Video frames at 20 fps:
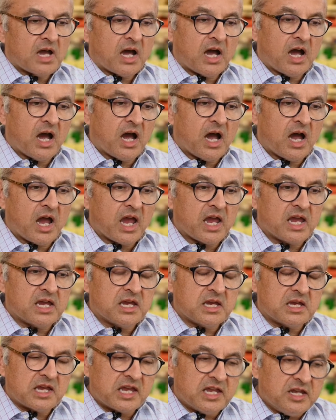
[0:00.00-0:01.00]

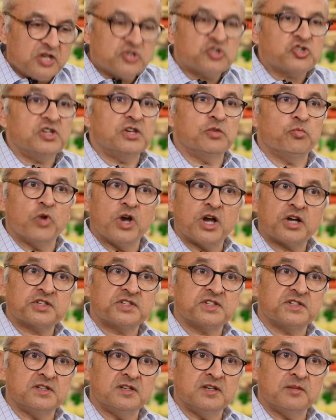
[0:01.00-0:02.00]
I initially worked
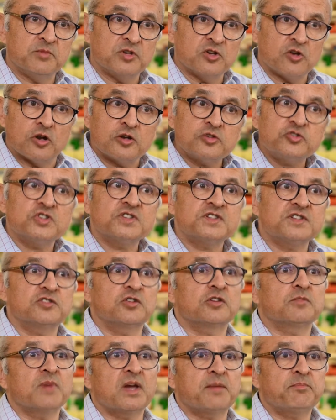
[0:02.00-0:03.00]
as an immunologist
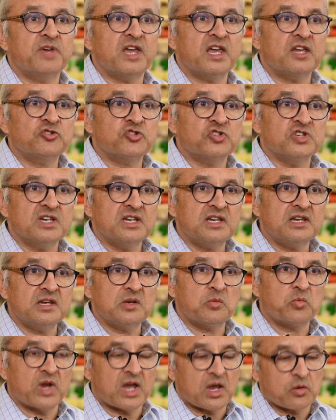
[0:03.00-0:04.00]
doing my
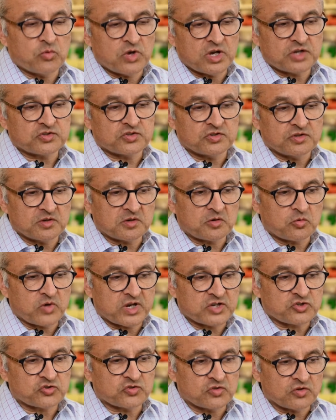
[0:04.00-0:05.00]
PhD, where I worked on a
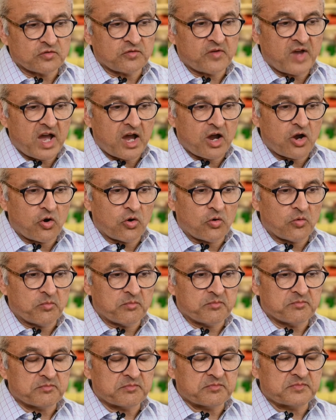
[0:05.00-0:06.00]
question of how
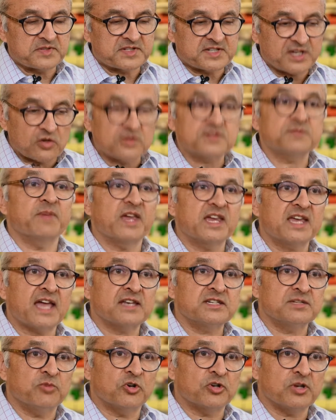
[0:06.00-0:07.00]
cells make
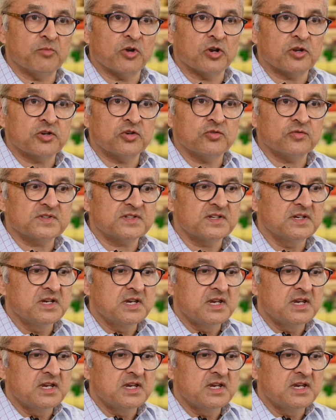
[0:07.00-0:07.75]
antibody molecules.